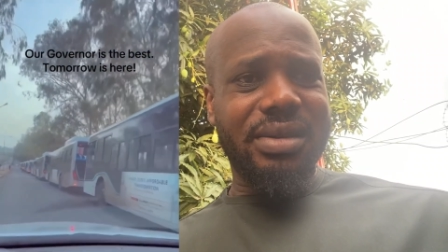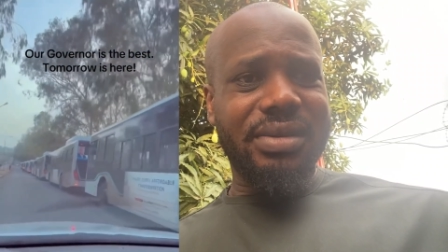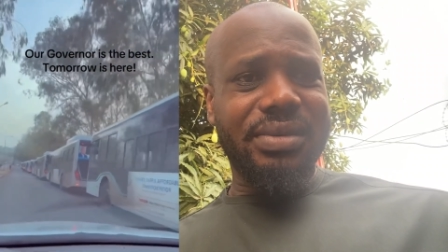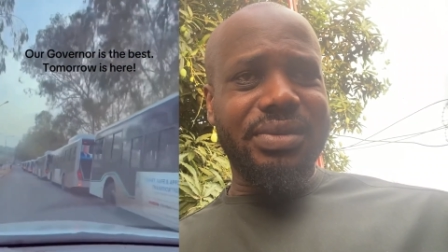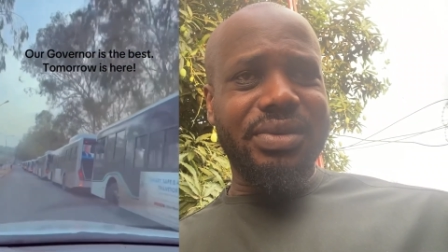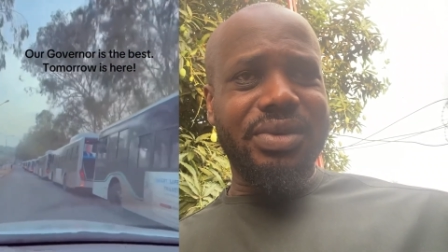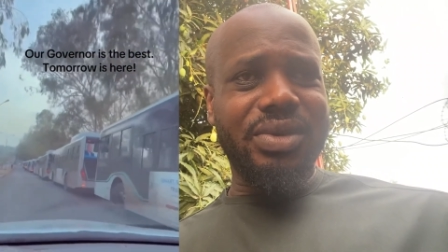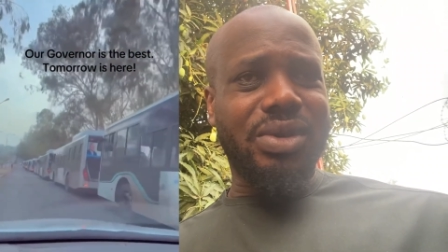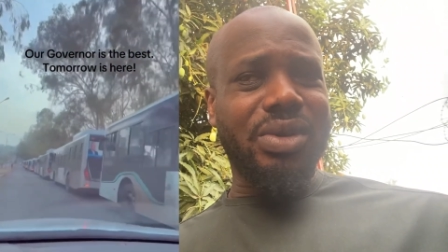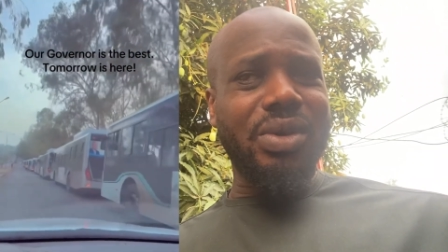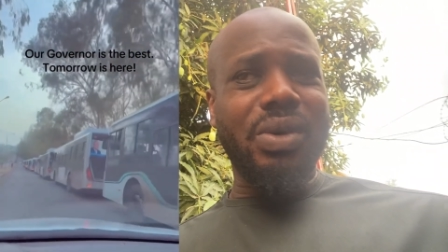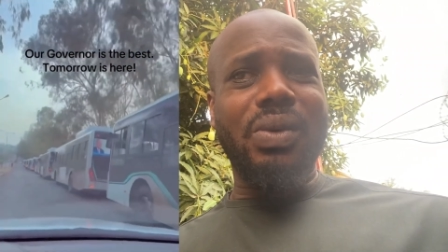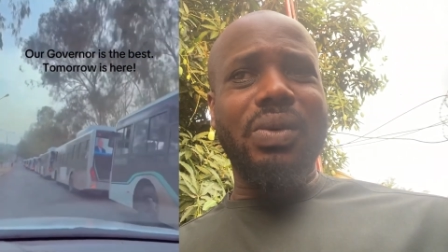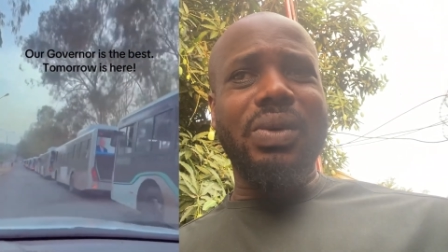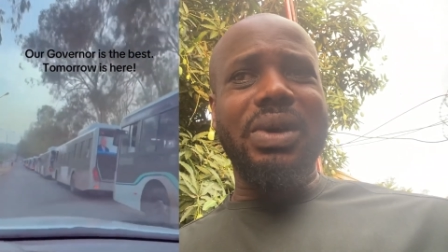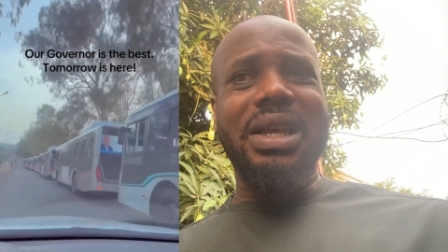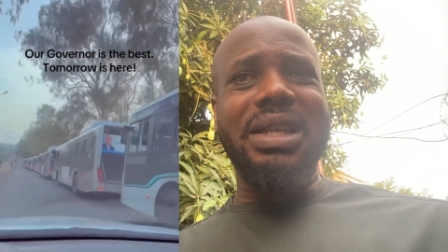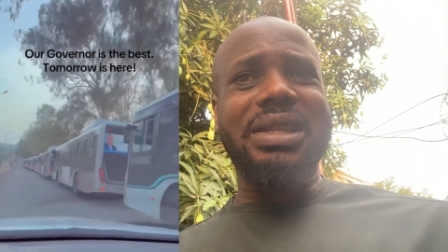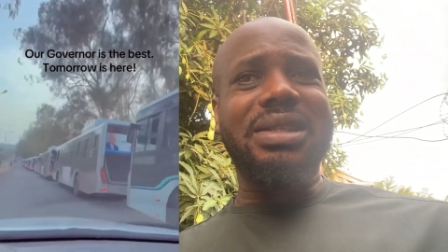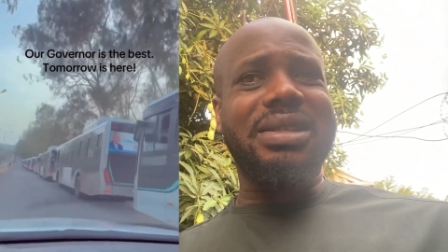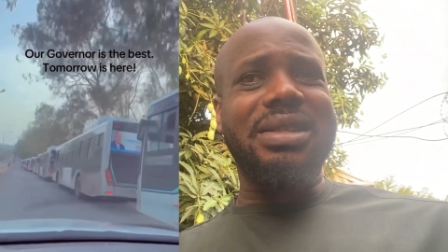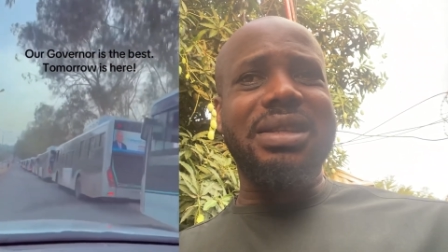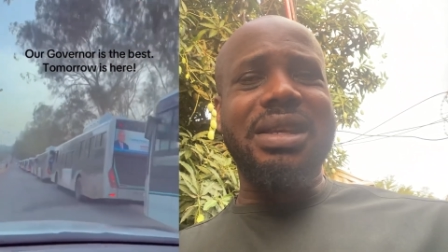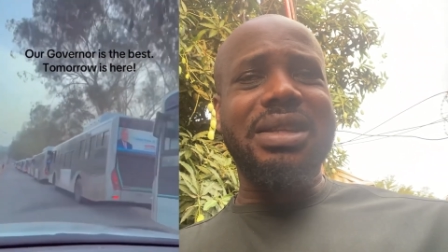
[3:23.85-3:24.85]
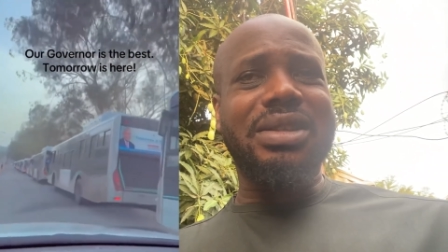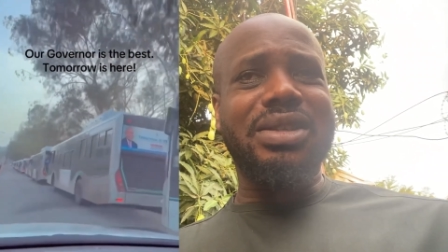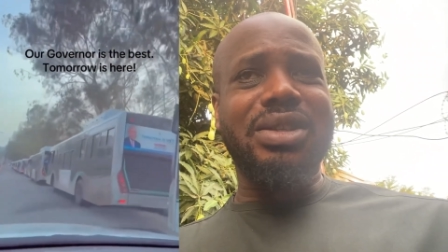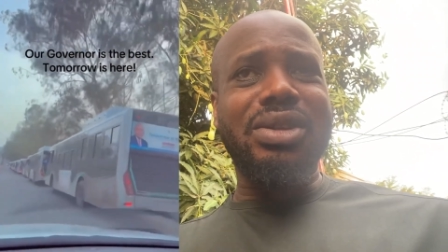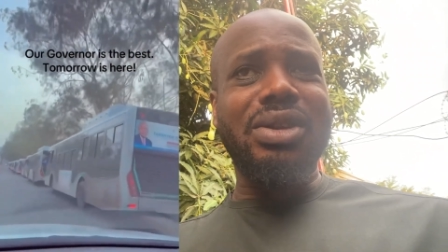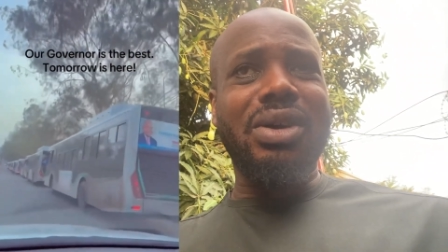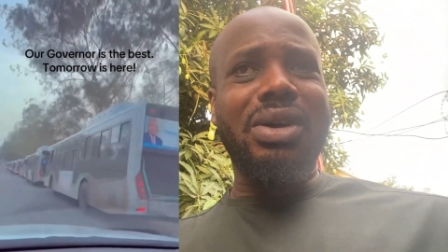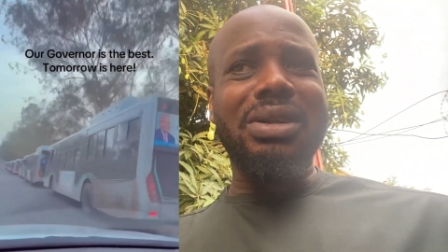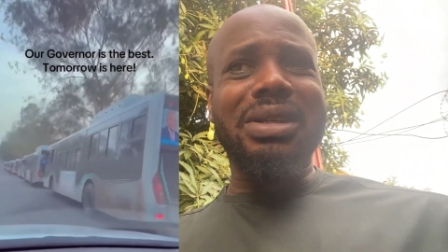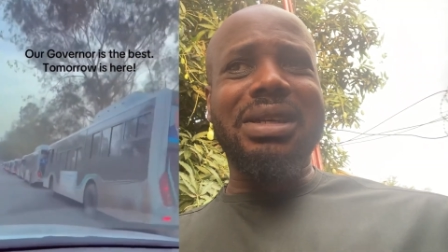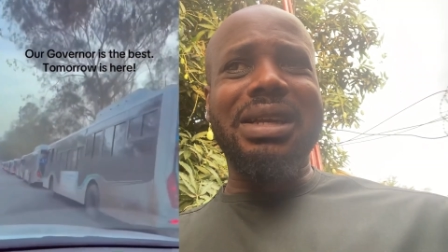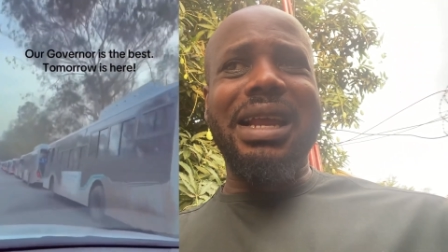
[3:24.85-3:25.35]
So it's
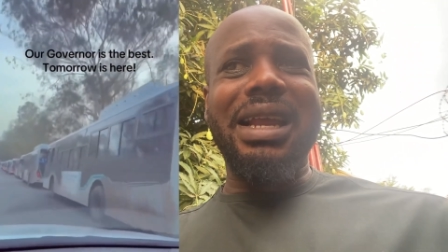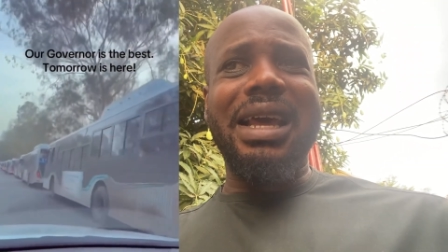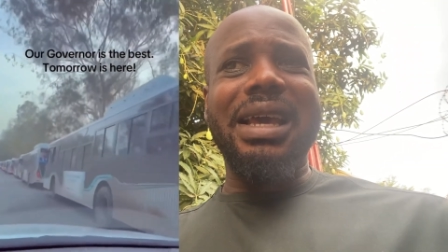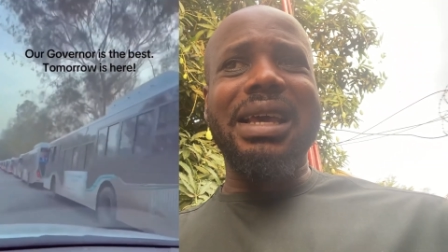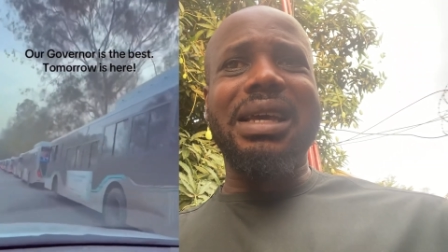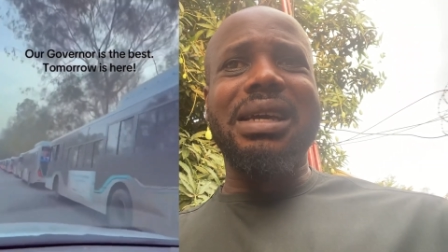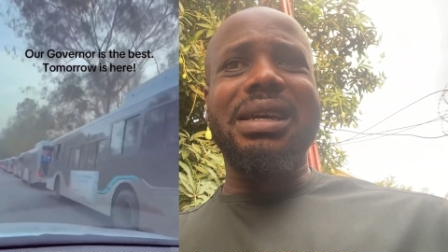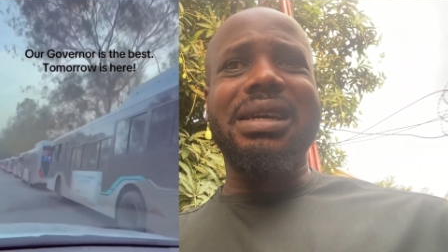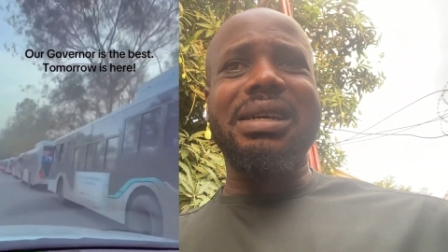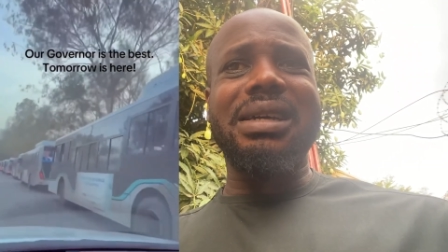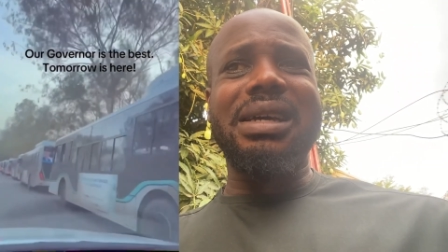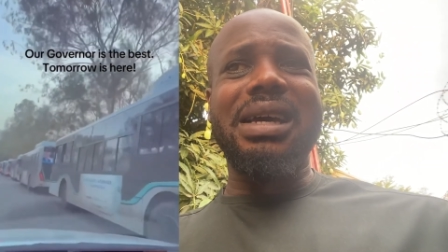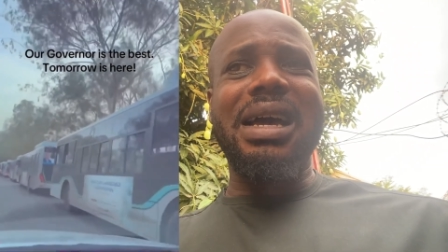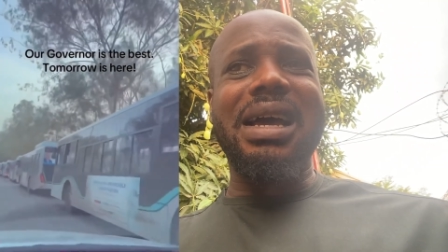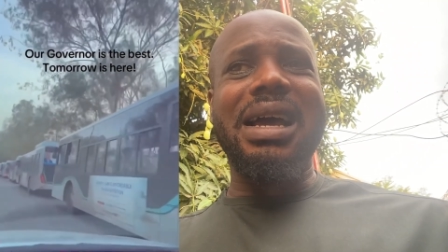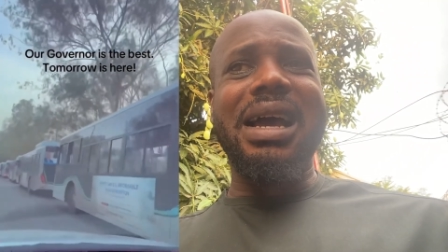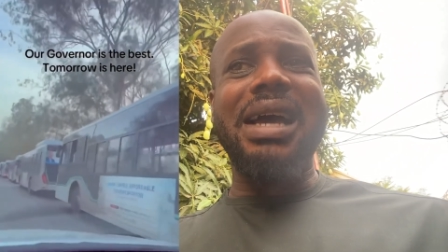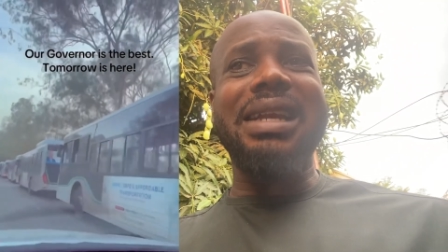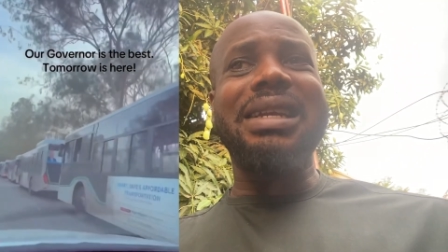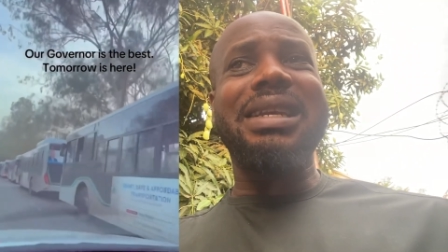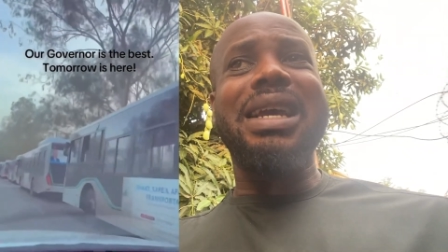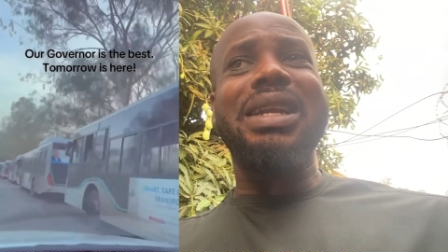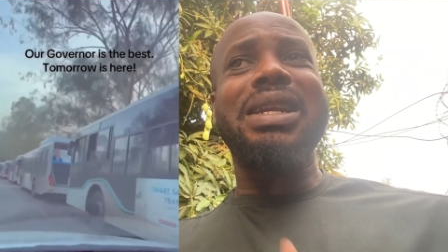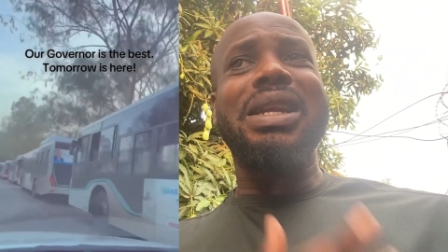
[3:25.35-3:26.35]
not like, and then they